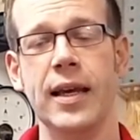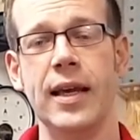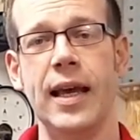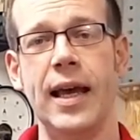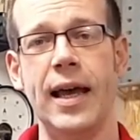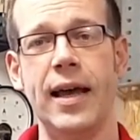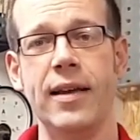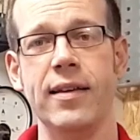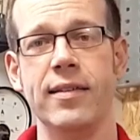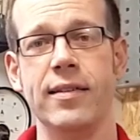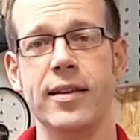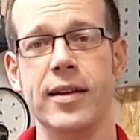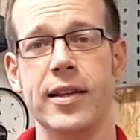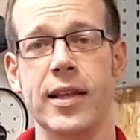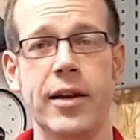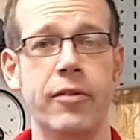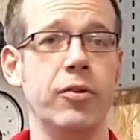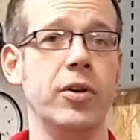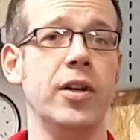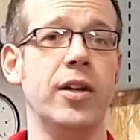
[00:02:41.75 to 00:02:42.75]
as
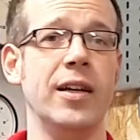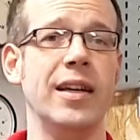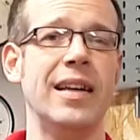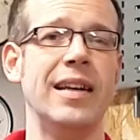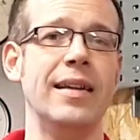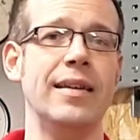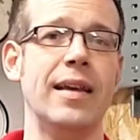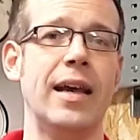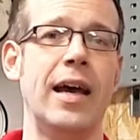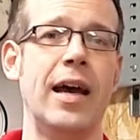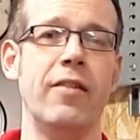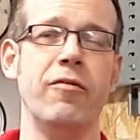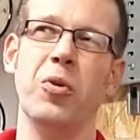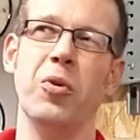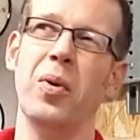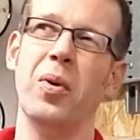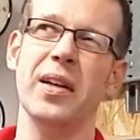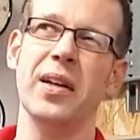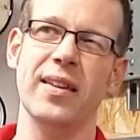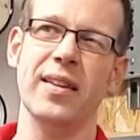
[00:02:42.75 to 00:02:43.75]
they're unlikely to have
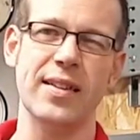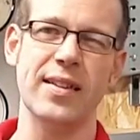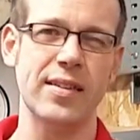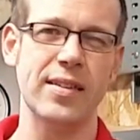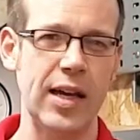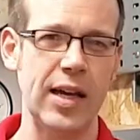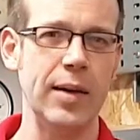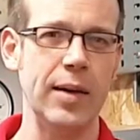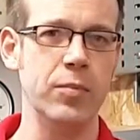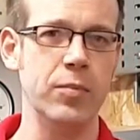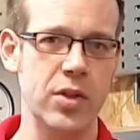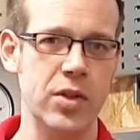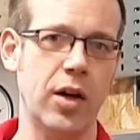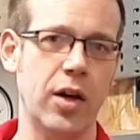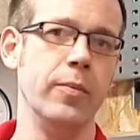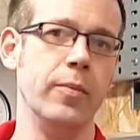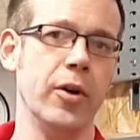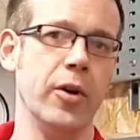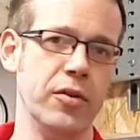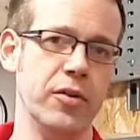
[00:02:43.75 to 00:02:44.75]
quite the same
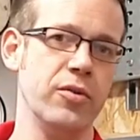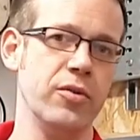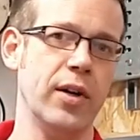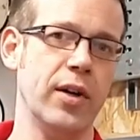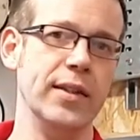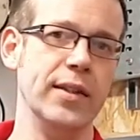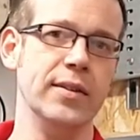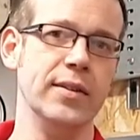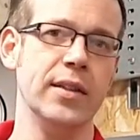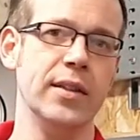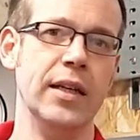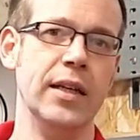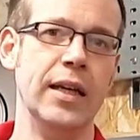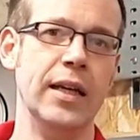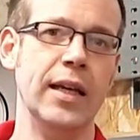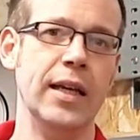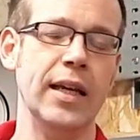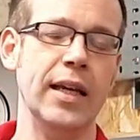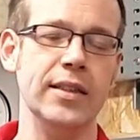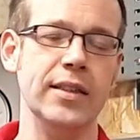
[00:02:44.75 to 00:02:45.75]
time constraints
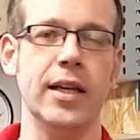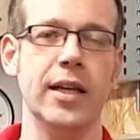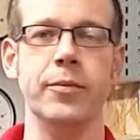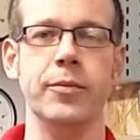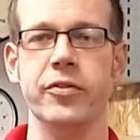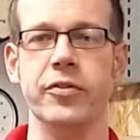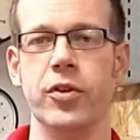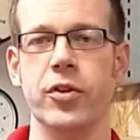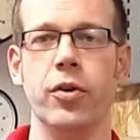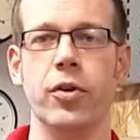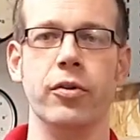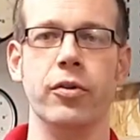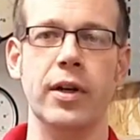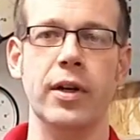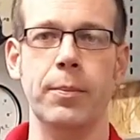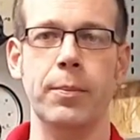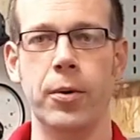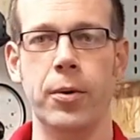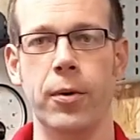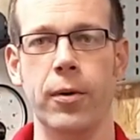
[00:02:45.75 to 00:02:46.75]
in terms of
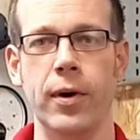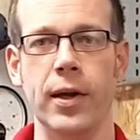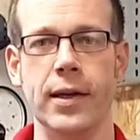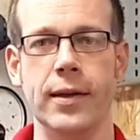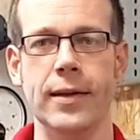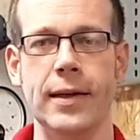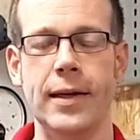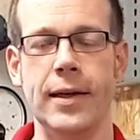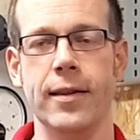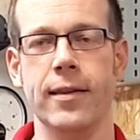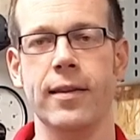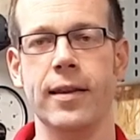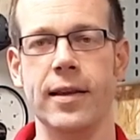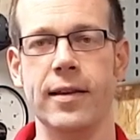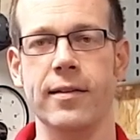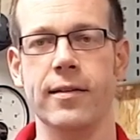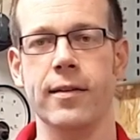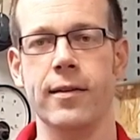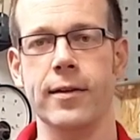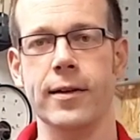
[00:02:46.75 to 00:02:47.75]
concrete pouring and
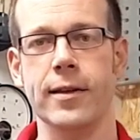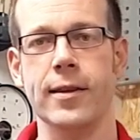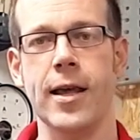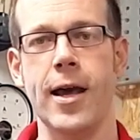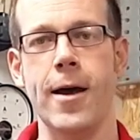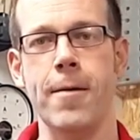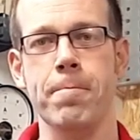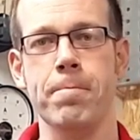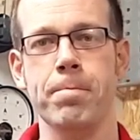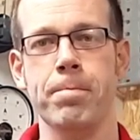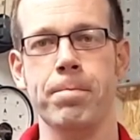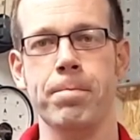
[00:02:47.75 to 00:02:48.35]
things like that.